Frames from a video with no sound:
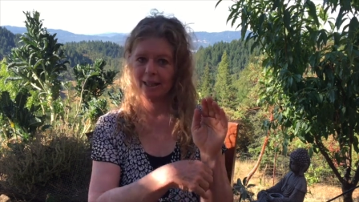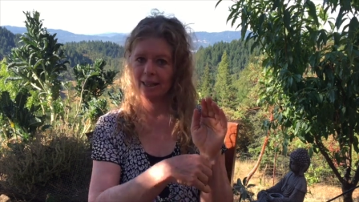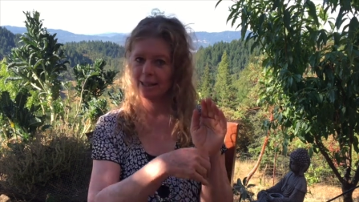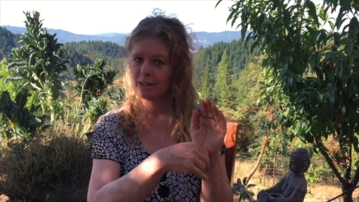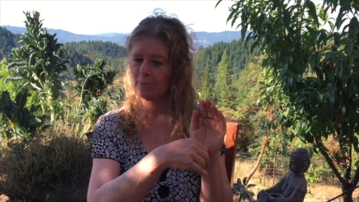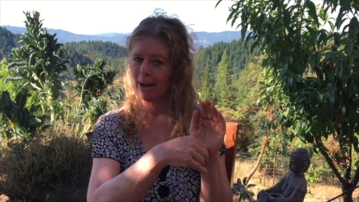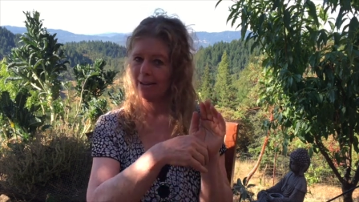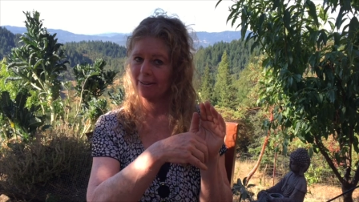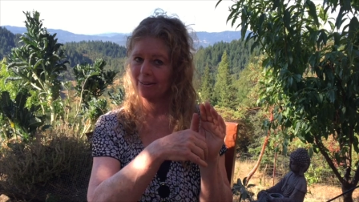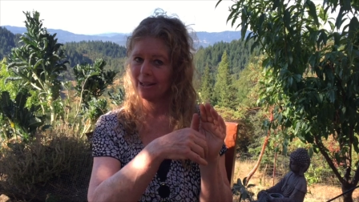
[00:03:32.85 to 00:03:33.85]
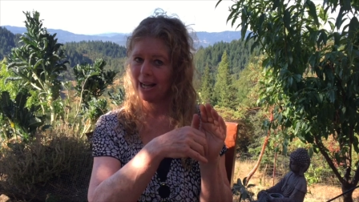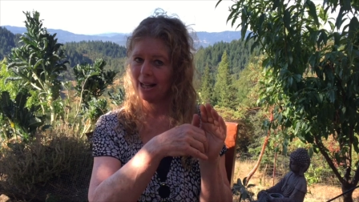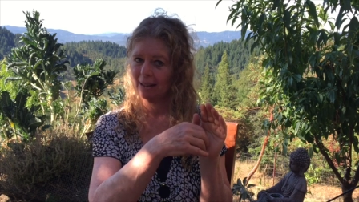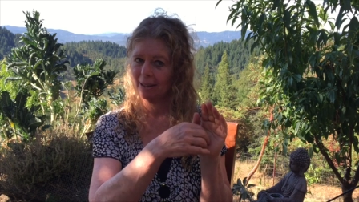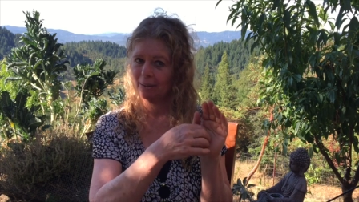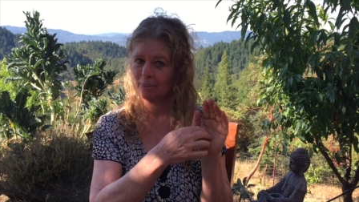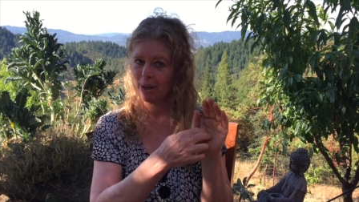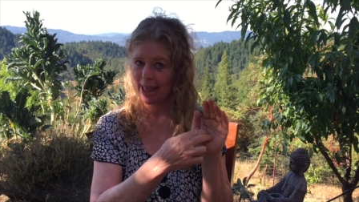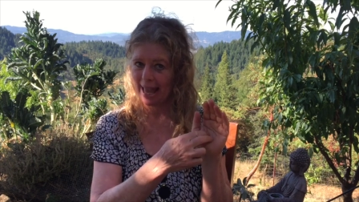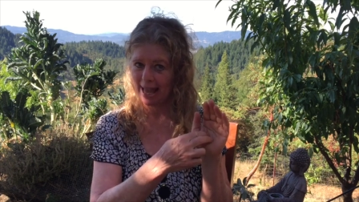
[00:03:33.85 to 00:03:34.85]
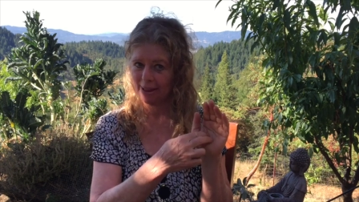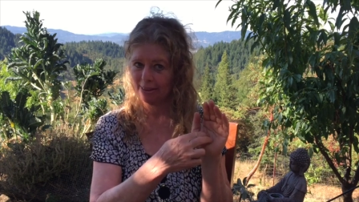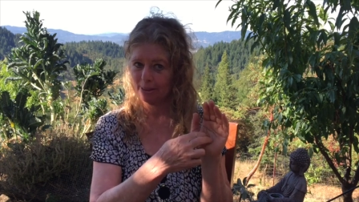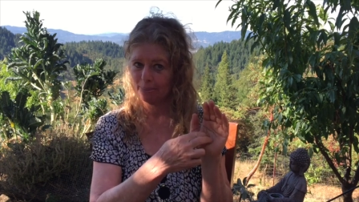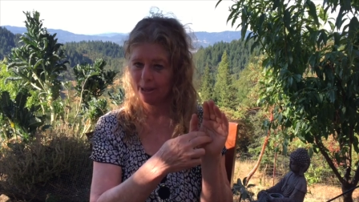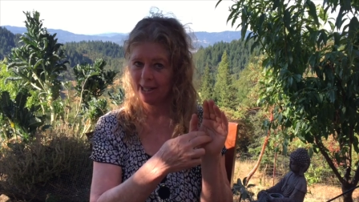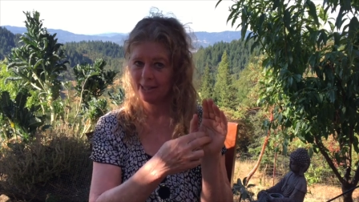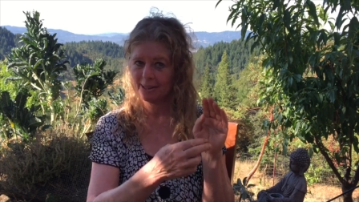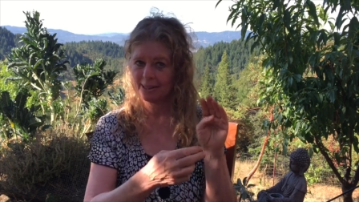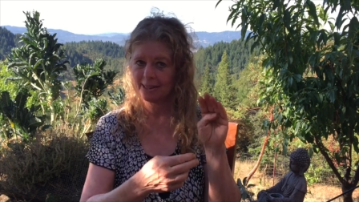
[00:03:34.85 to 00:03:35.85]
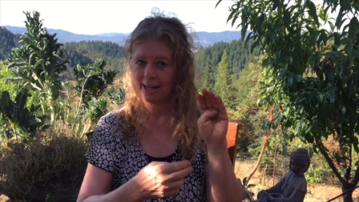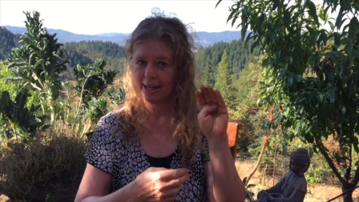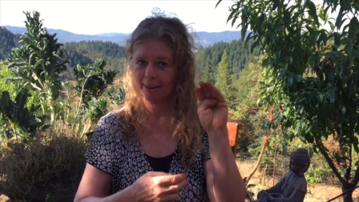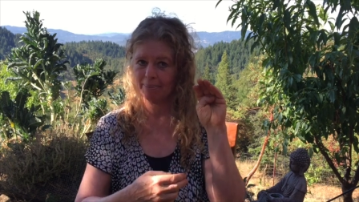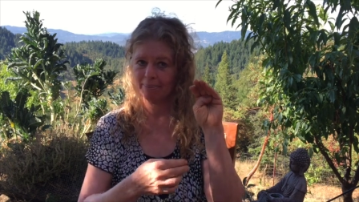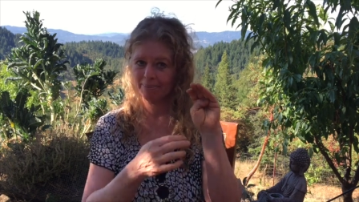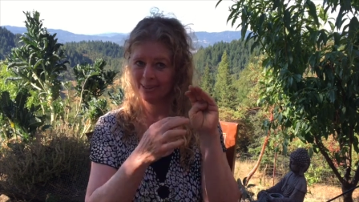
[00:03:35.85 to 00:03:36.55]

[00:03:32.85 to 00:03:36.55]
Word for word: the spinal column and the brain stem,